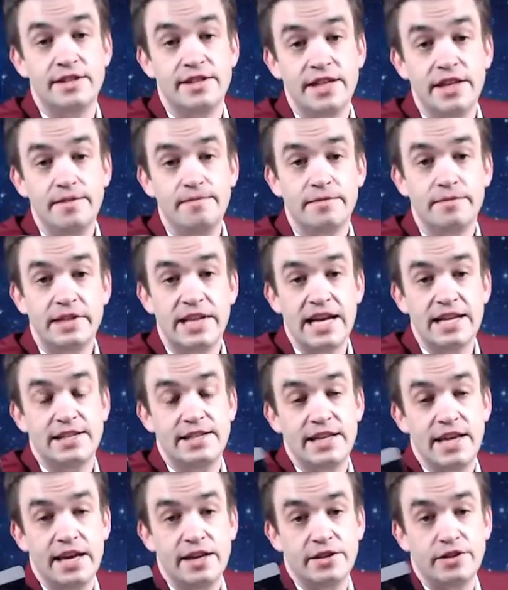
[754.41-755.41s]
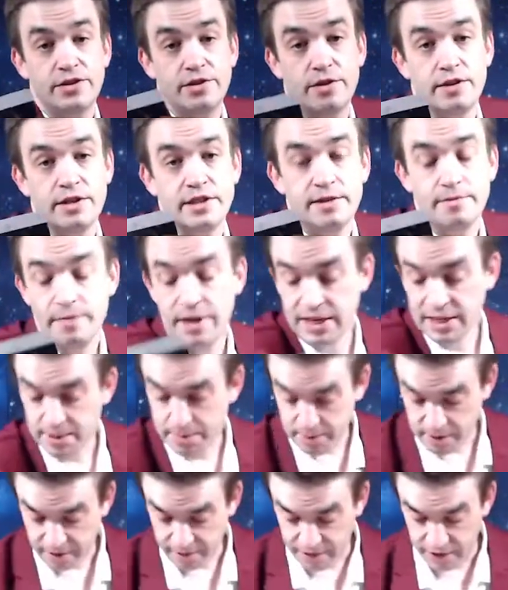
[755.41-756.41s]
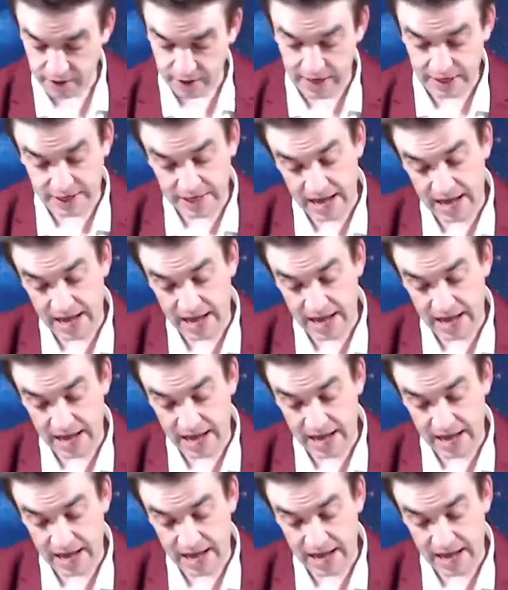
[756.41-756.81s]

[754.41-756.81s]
See, that's the Eight of Swords that makes Spirit feel like,